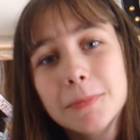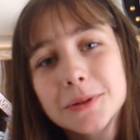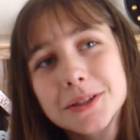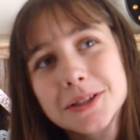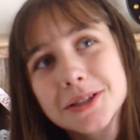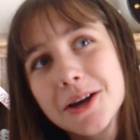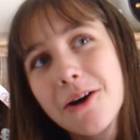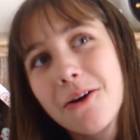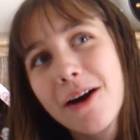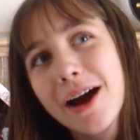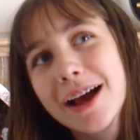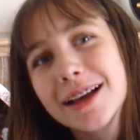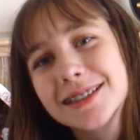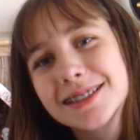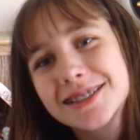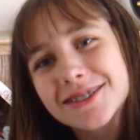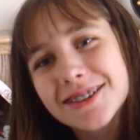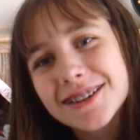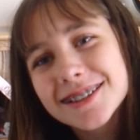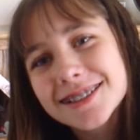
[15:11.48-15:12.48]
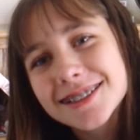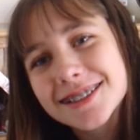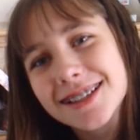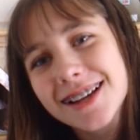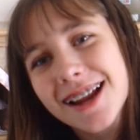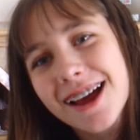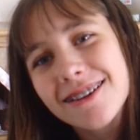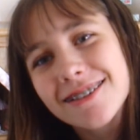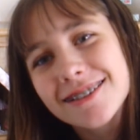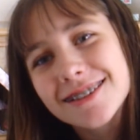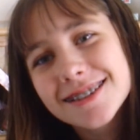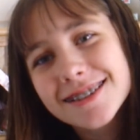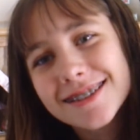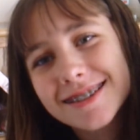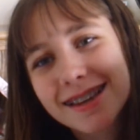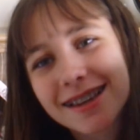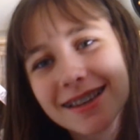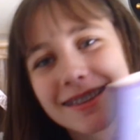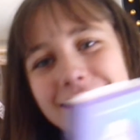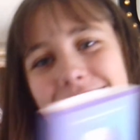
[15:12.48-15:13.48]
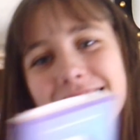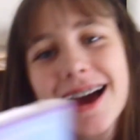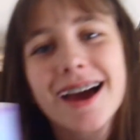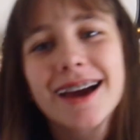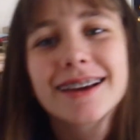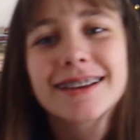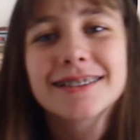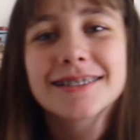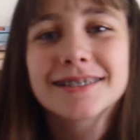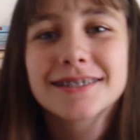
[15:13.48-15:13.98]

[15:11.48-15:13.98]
So I stretched it out and said that